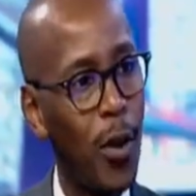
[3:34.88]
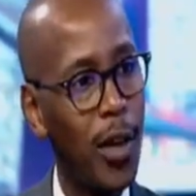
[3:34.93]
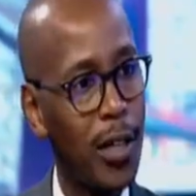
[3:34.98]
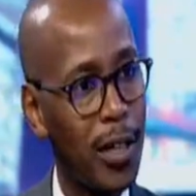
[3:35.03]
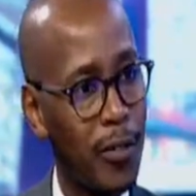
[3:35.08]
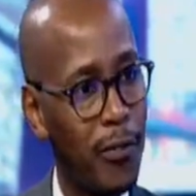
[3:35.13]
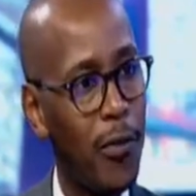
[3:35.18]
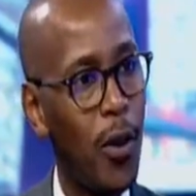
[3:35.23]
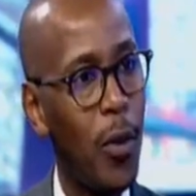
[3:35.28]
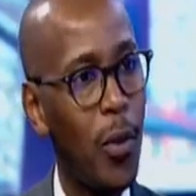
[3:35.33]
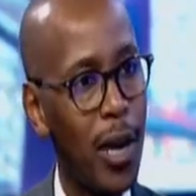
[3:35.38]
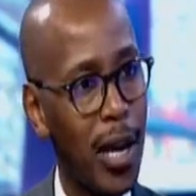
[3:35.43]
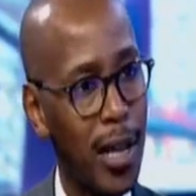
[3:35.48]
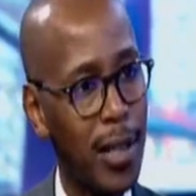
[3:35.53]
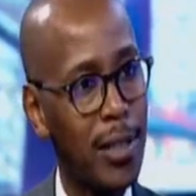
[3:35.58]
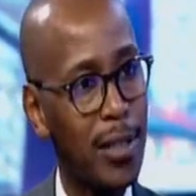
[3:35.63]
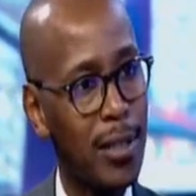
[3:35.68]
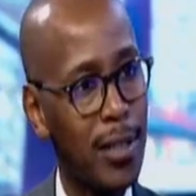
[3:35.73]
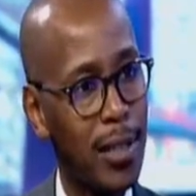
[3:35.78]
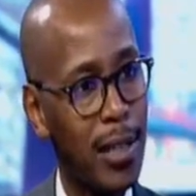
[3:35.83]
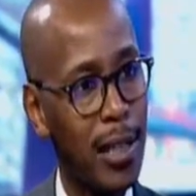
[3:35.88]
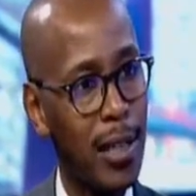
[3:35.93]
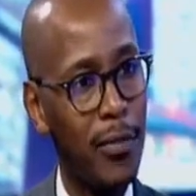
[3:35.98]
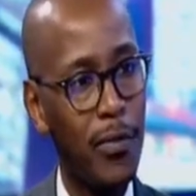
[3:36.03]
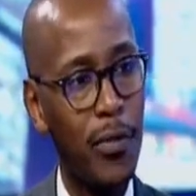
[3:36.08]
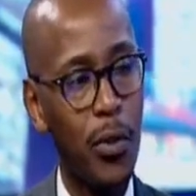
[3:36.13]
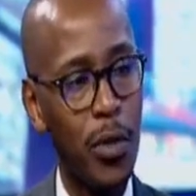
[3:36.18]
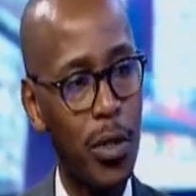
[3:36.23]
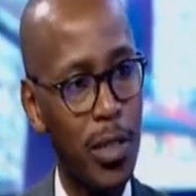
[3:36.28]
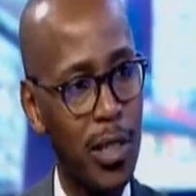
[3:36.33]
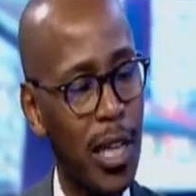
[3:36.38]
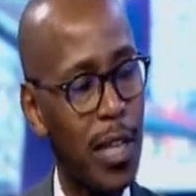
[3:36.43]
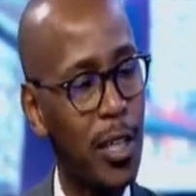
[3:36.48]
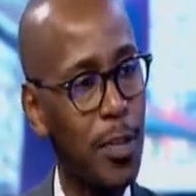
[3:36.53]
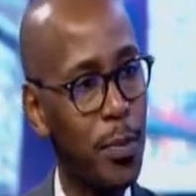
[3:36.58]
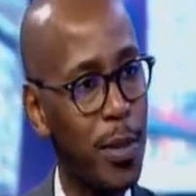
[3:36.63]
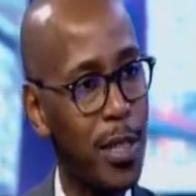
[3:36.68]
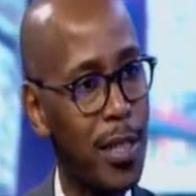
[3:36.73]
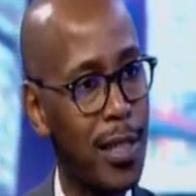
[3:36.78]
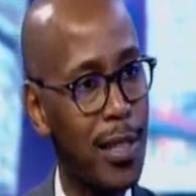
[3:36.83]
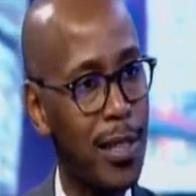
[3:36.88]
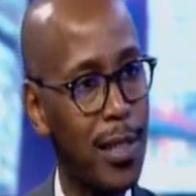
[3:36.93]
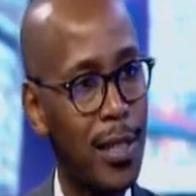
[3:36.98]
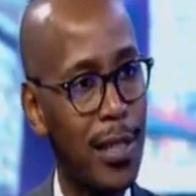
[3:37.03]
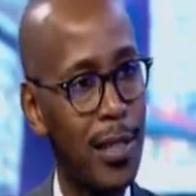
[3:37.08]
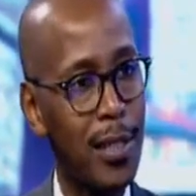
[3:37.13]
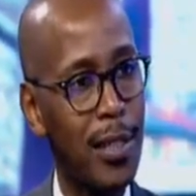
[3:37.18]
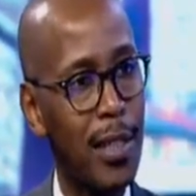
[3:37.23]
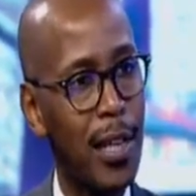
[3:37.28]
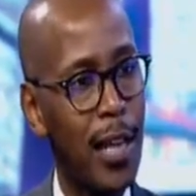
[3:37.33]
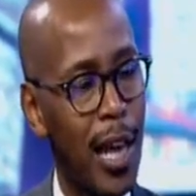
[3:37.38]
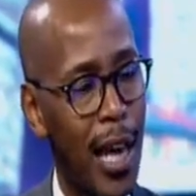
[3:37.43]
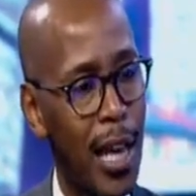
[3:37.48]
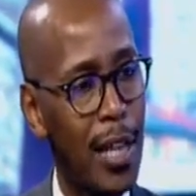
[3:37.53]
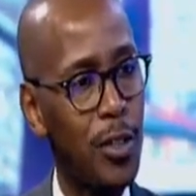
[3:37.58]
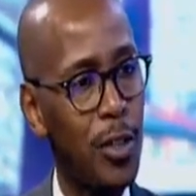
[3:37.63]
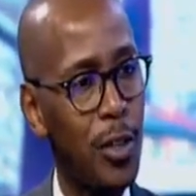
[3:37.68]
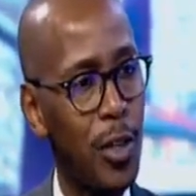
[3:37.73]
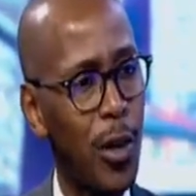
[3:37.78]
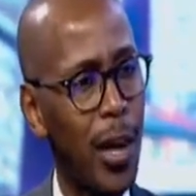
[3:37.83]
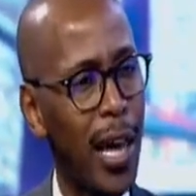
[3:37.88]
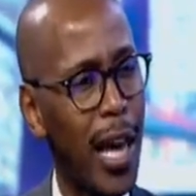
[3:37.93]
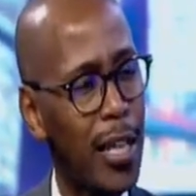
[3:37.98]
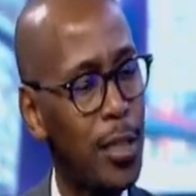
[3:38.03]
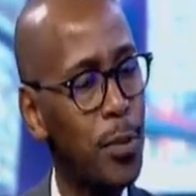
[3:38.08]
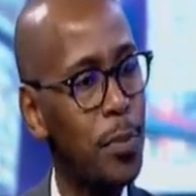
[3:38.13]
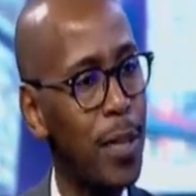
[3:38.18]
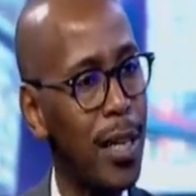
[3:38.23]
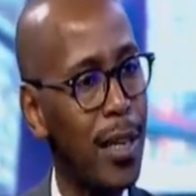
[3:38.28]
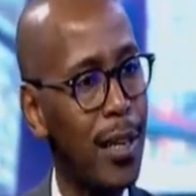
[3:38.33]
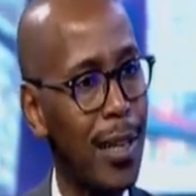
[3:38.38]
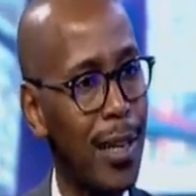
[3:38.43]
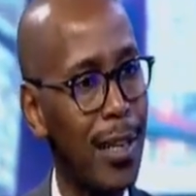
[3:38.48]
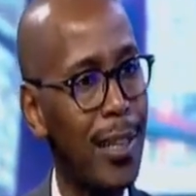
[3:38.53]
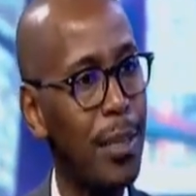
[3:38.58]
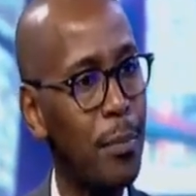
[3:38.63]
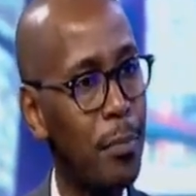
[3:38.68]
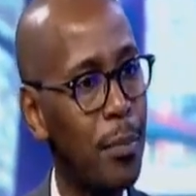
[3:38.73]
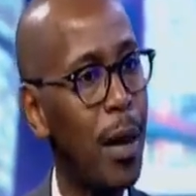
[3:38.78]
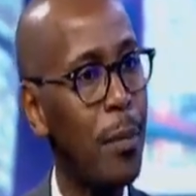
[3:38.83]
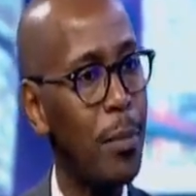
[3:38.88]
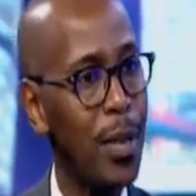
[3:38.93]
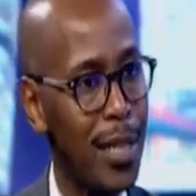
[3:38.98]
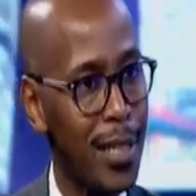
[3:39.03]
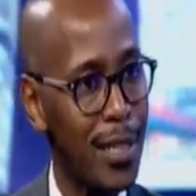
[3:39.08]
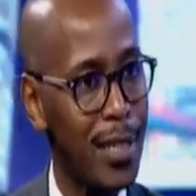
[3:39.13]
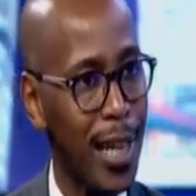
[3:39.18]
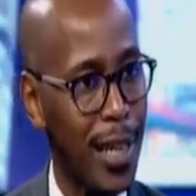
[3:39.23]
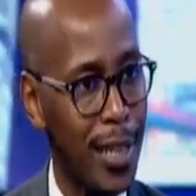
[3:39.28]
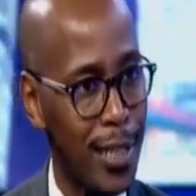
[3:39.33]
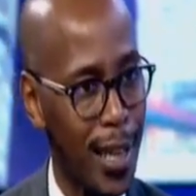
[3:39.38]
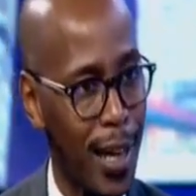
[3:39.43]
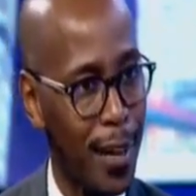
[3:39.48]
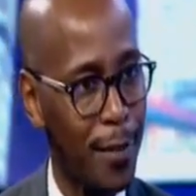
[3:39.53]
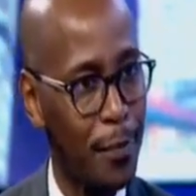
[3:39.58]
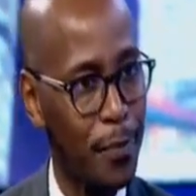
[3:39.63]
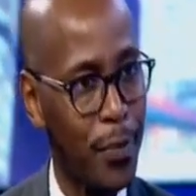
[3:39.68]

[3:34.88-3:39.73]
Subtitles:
focus for such businesses, as you know, has been in the public sector.